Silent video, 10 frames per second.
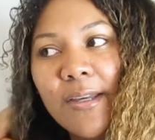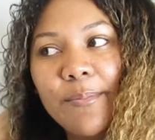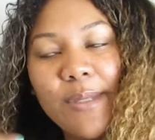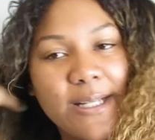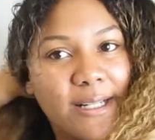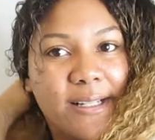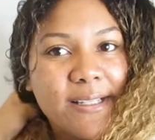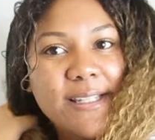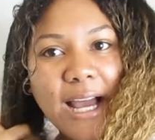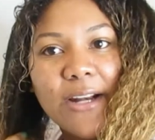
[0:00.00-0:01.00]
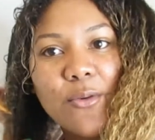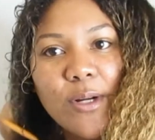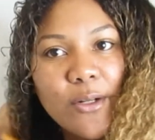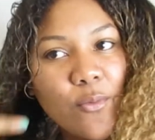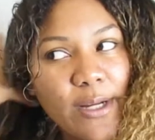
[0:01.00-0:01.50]
because I don't
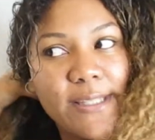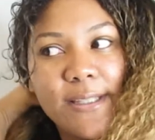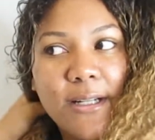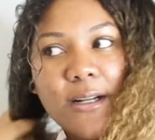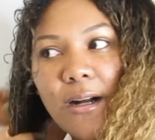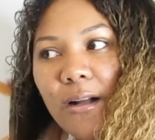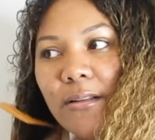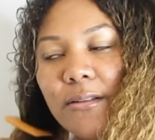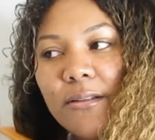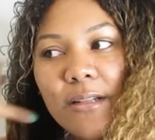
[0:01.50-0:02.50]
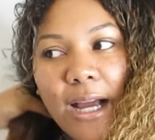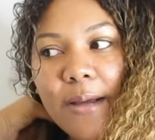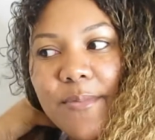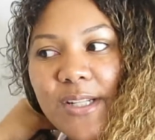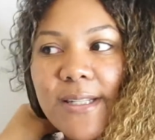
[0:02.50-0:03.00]
want to waste the color,
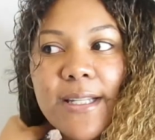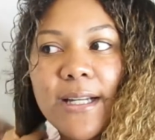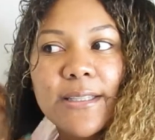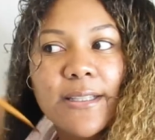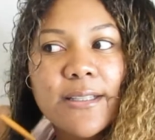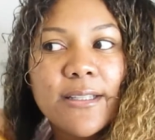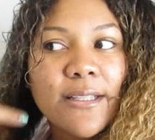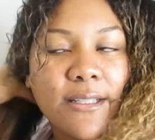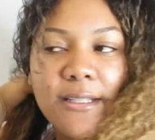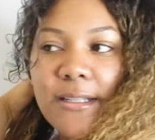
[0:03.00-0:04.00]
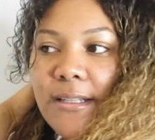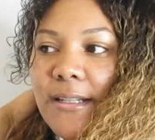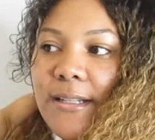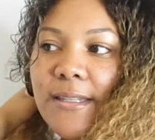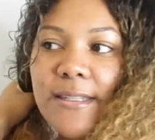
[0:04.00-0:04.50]
I'm just gonna
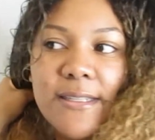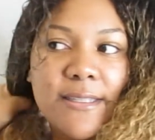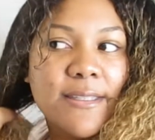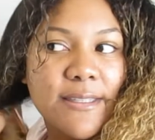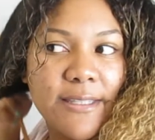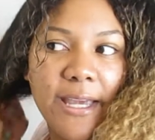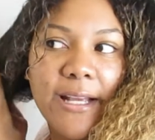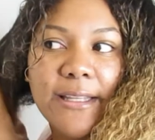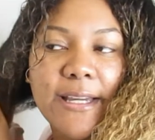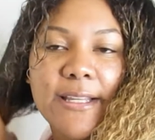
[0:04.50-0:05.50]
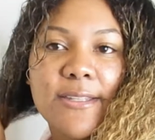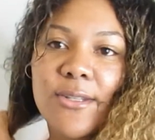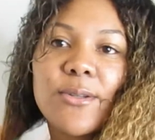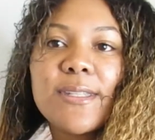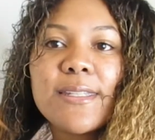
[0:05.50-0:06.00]
take like
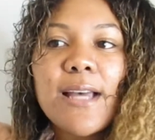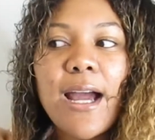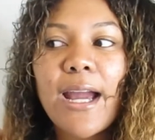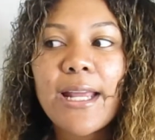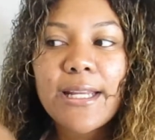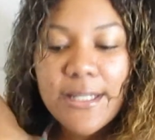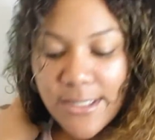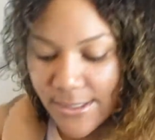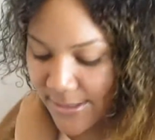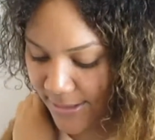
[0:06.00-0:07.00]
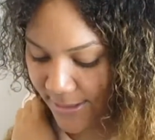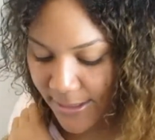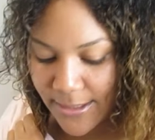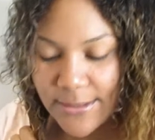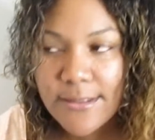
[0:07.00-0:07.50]
two sides and just
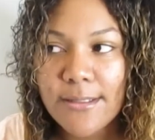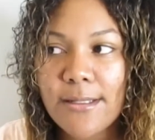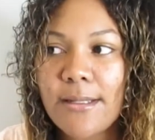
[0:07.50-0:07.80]
cut